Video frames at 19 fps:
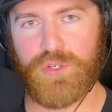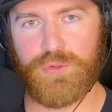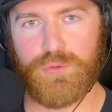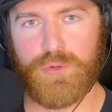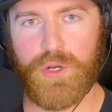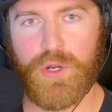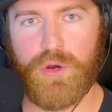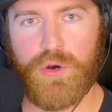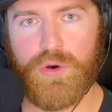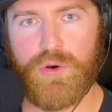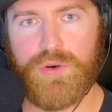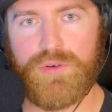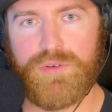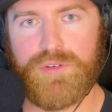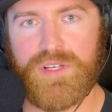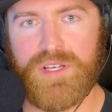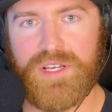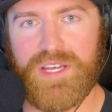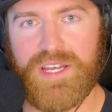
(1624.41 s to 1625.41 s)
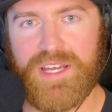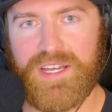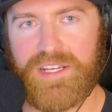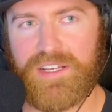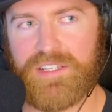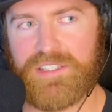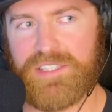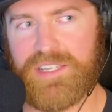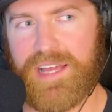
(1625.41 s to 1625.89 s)
to grow,
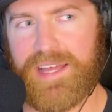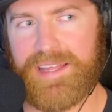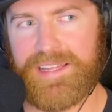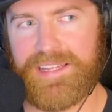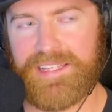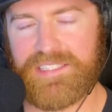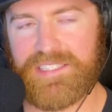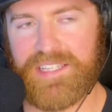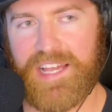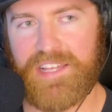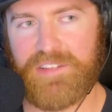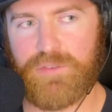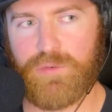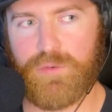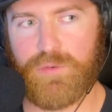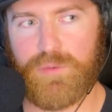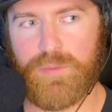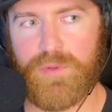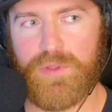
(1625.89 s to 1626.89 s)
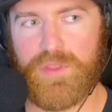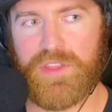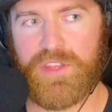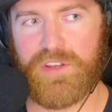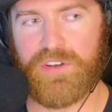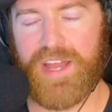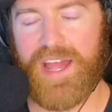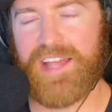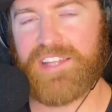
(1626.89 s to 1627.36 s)
because I think this last one,
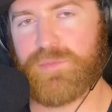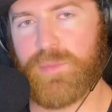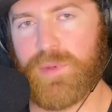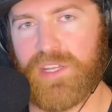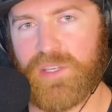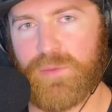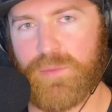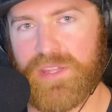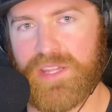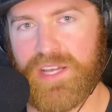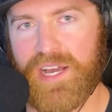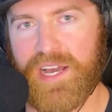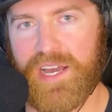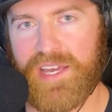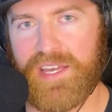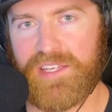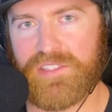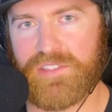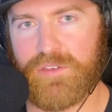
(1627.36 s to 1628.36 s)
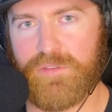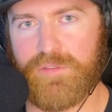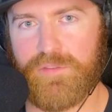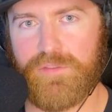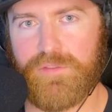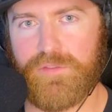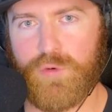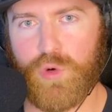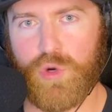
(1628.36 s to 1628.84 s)
they're estimated to be the highest in
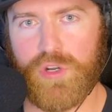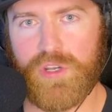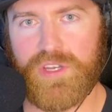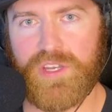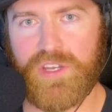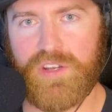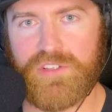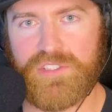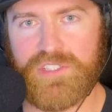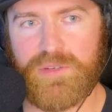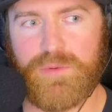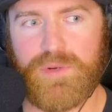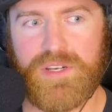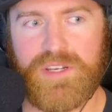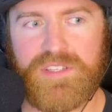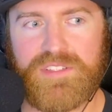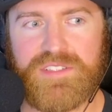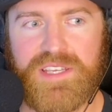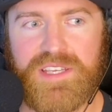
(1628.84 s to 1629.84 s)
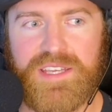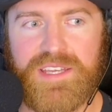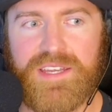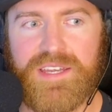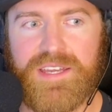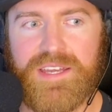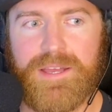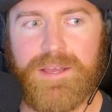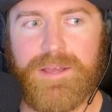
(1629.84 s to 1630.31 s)
forty years, I want to
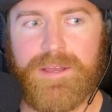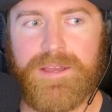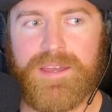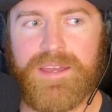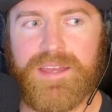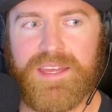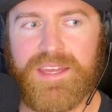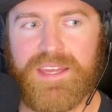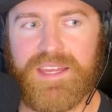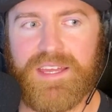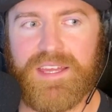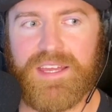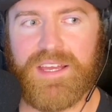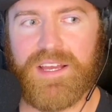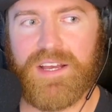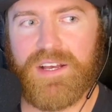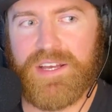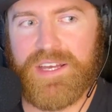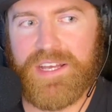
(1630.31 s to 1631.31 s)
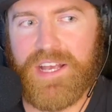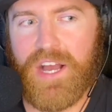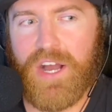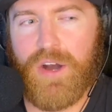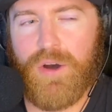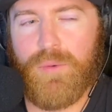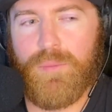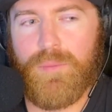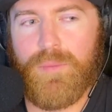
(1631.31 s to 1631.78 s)
say. Like
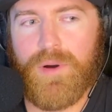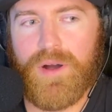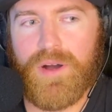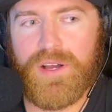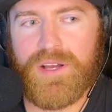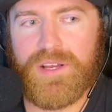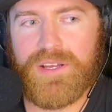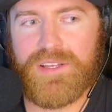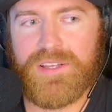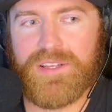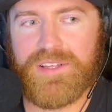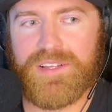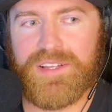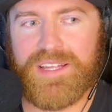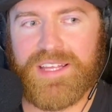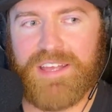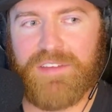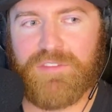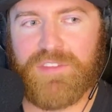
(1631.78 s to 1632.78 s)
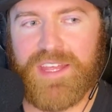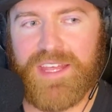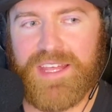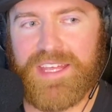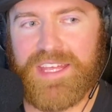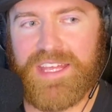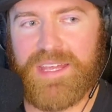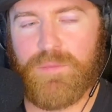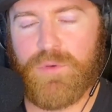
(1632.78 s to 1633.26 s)
how, like if
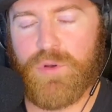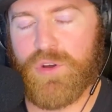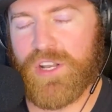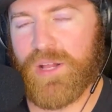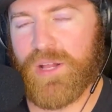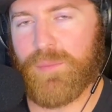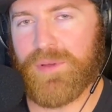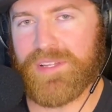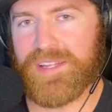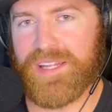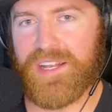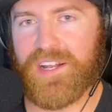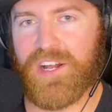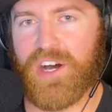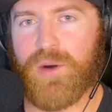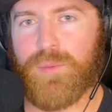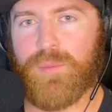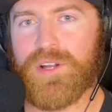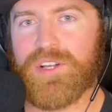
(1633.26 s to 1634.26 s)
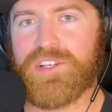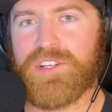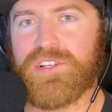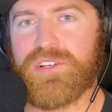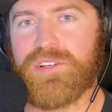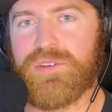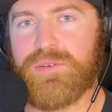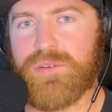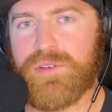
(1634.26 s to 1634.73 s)
they keep going up like that, how
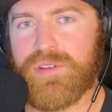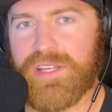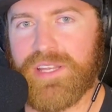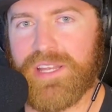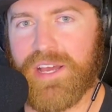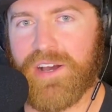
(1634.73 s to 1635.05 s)
much...